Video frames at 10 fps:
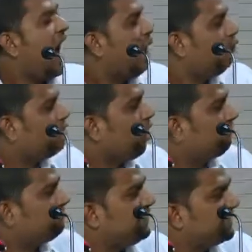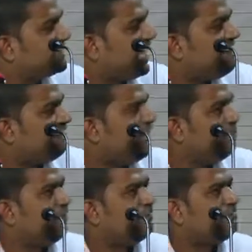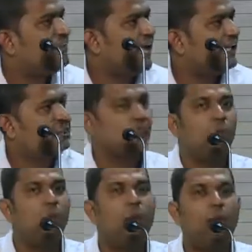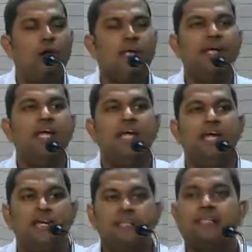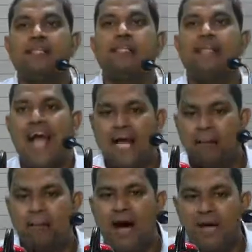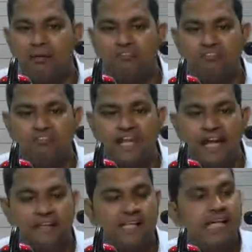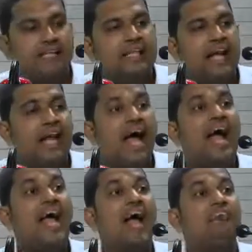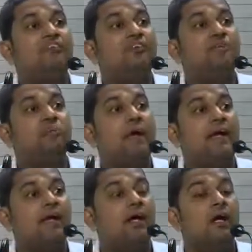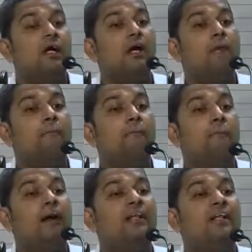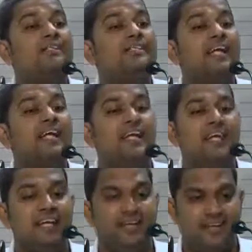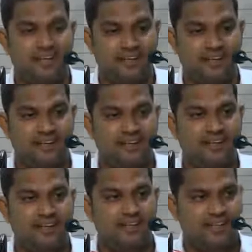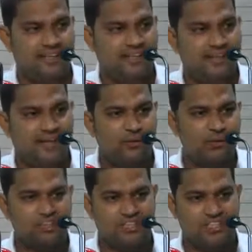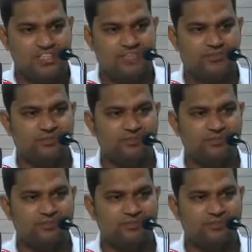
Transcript: Out of this available finance, so what is that part of the finance that I have to spend compulsorily? That goes first.